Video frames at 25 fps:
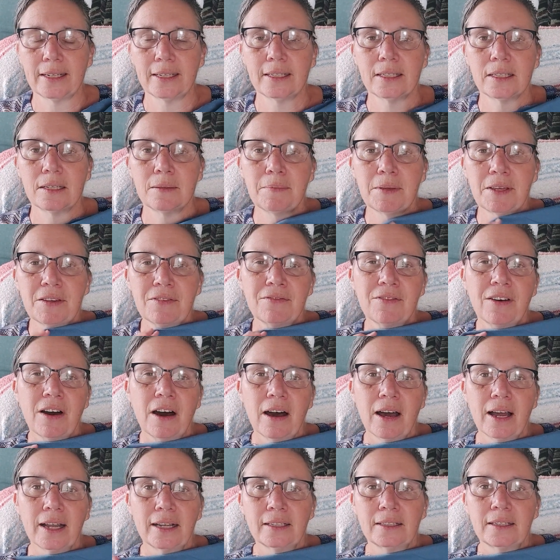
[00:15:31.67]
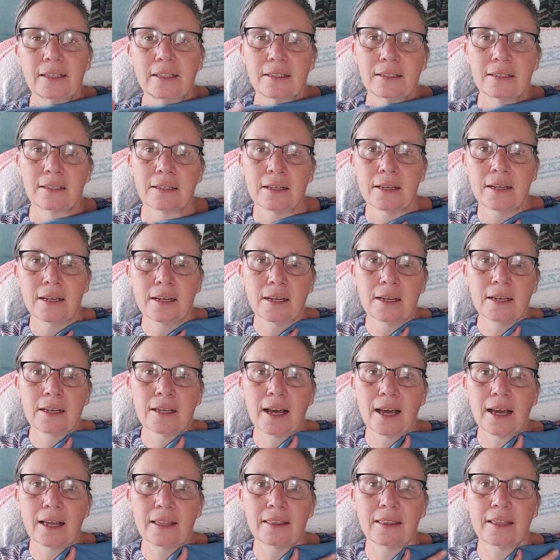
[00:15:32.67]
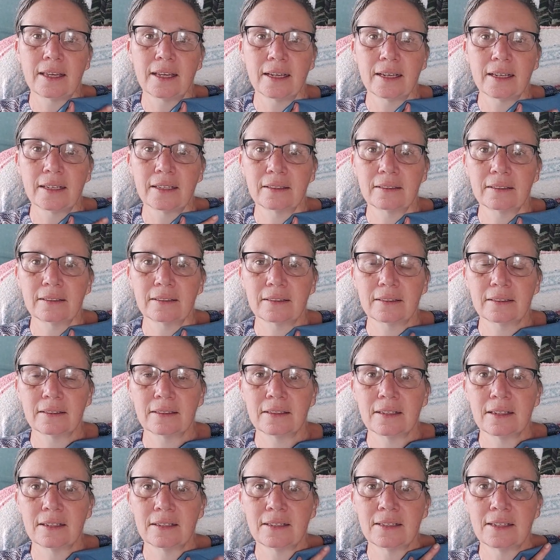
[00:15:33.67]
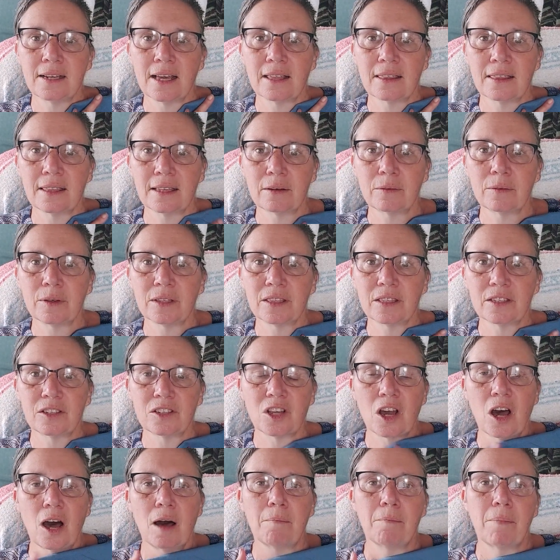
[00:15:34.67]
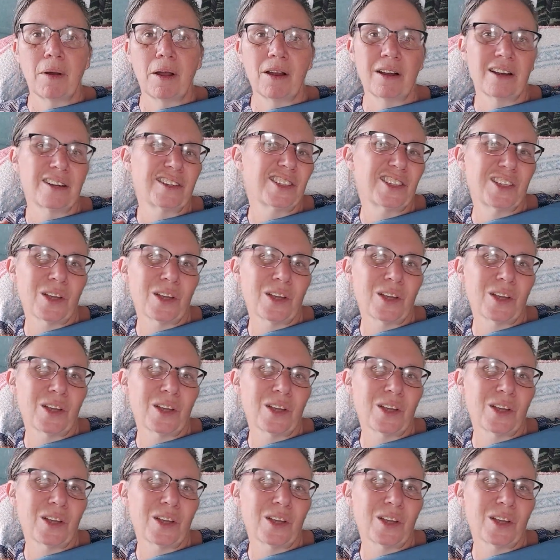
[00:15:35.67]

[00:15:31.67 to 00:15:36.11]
It'll be fine because I think there's nothing with the top part.